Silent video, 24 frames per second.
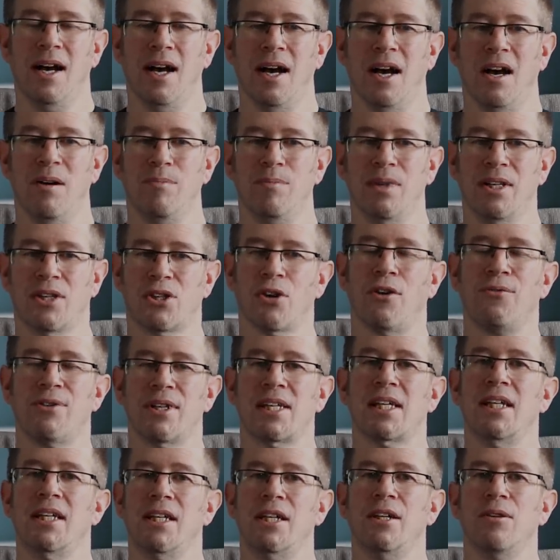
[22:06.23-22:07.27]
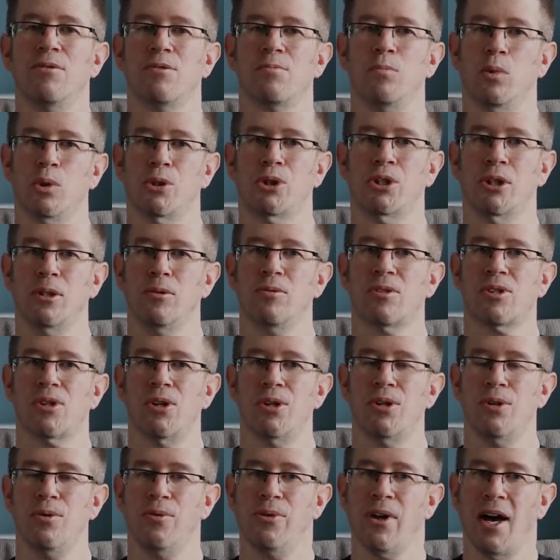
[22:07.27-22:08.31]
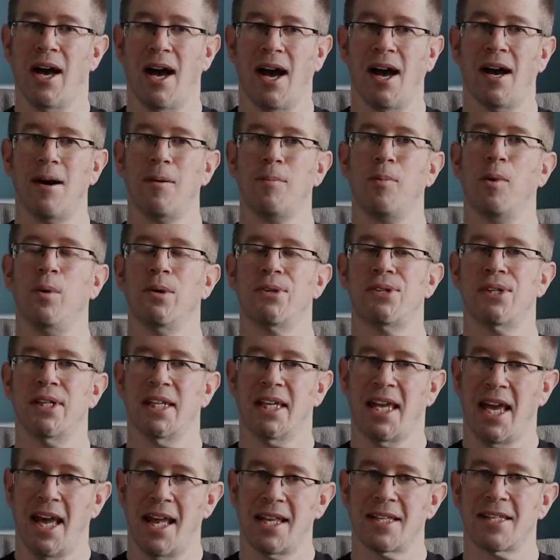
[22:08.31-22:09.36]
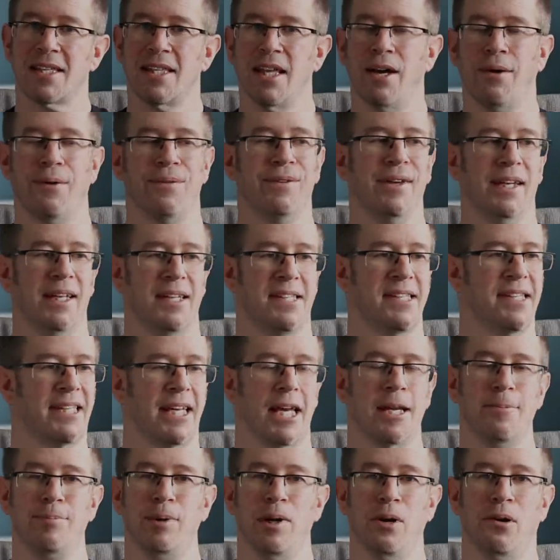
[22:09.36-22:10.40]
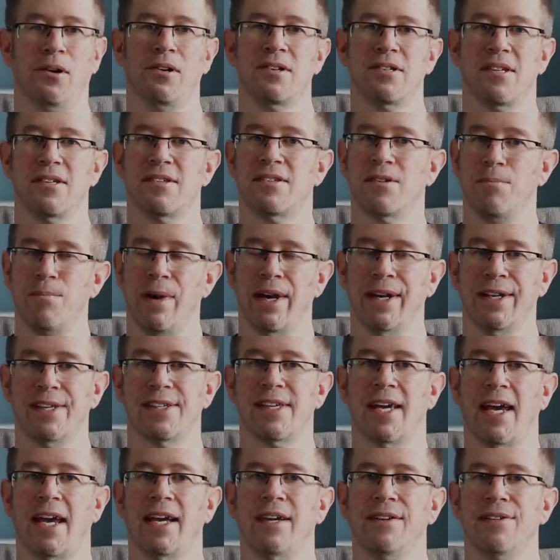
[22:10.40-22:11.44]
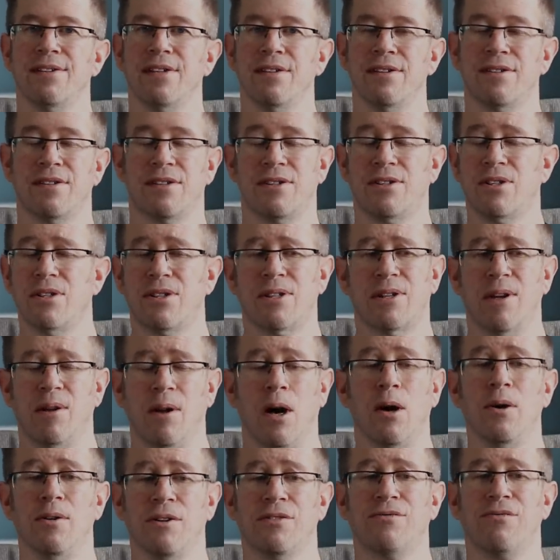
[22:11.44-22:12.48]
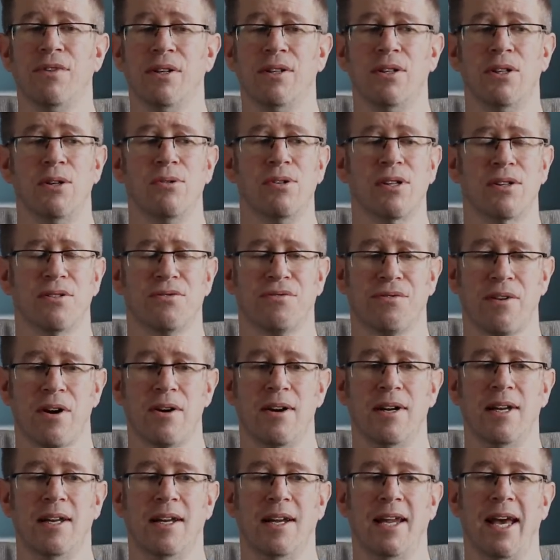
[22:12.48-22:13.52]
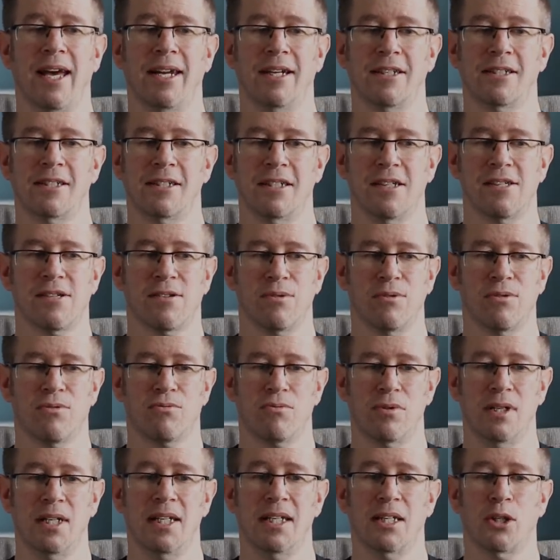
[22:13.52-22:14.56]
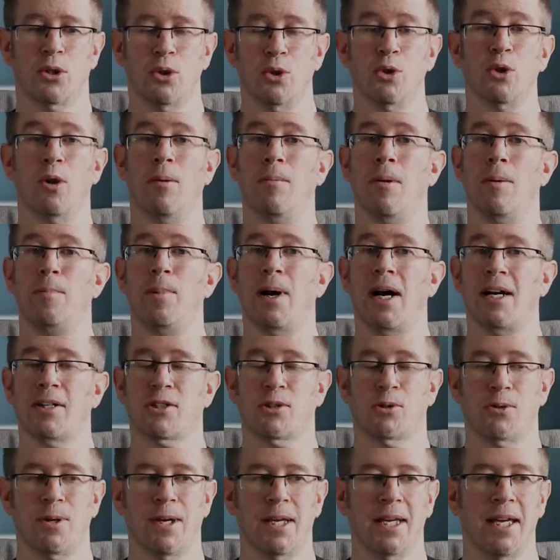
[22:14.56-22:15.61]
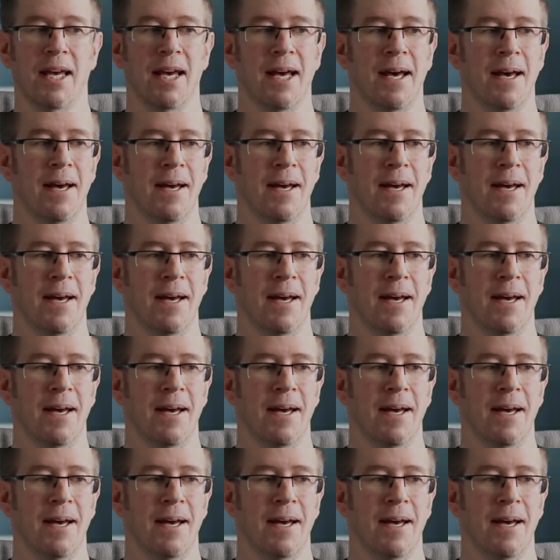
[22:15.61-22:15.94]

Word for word: Um, it's obviously going to use more juice to do that, but once it gets there, I think it stabilizes and maintains. It's just low, it uses very little energy, so it's really good on my battery.